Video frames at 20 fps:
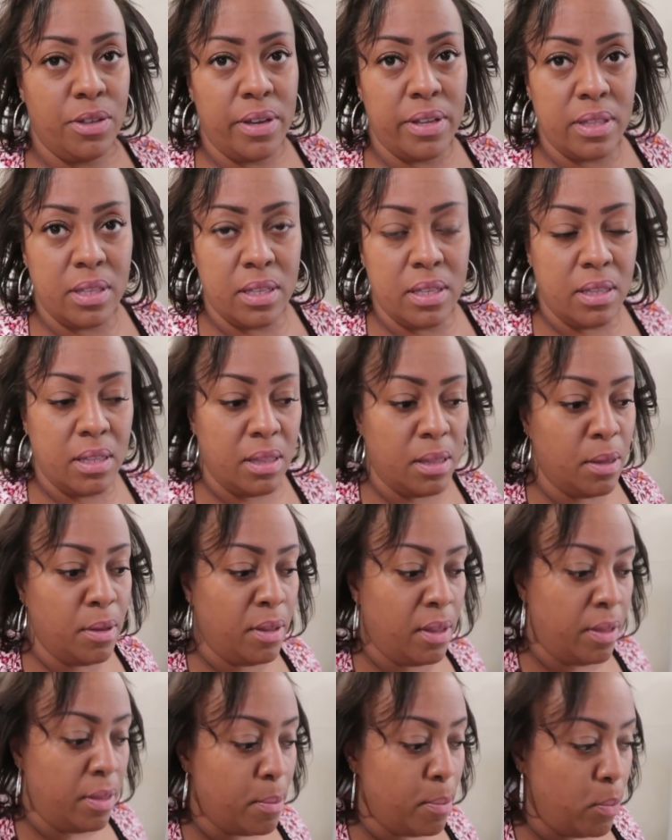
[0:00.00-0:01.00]

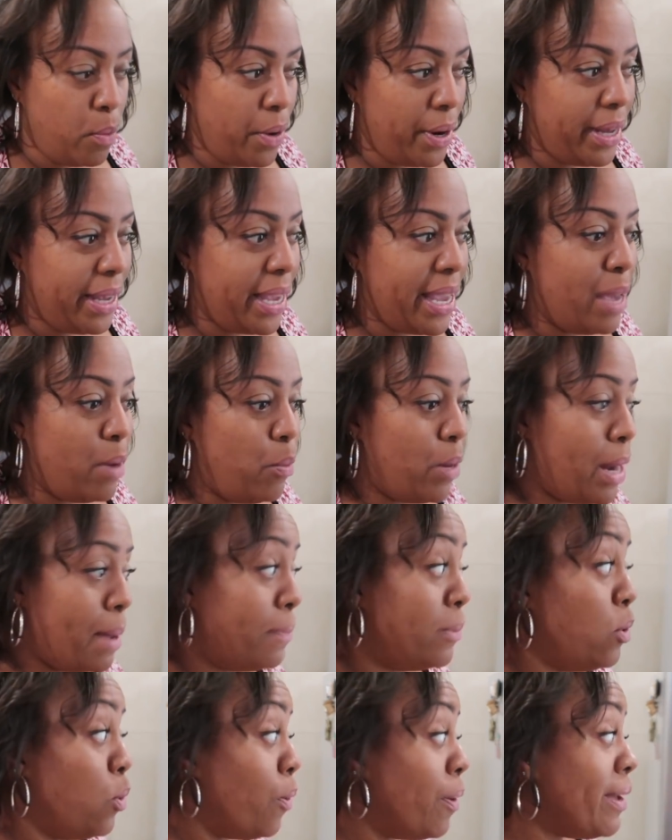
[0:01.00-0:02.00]
in the morning, and what
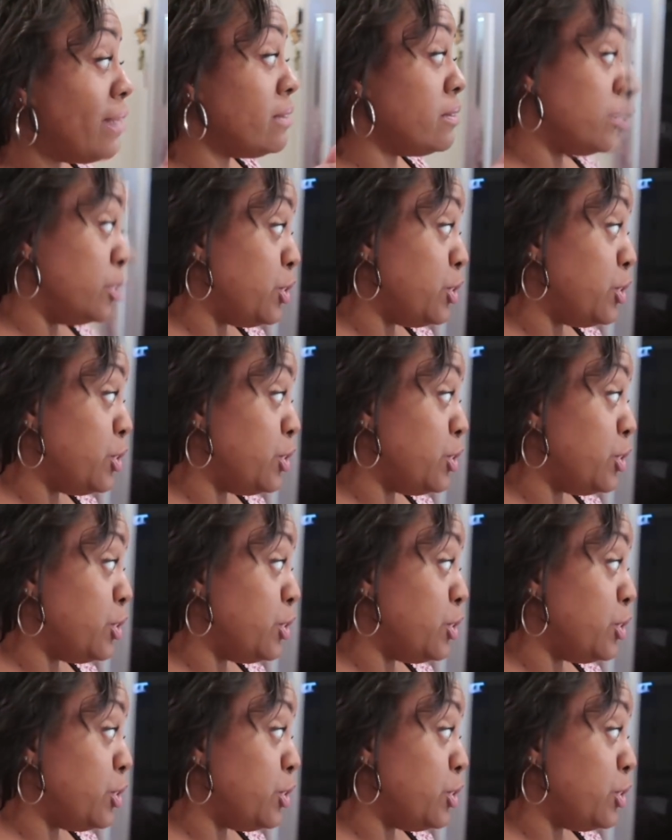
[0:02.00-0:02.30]
I'm going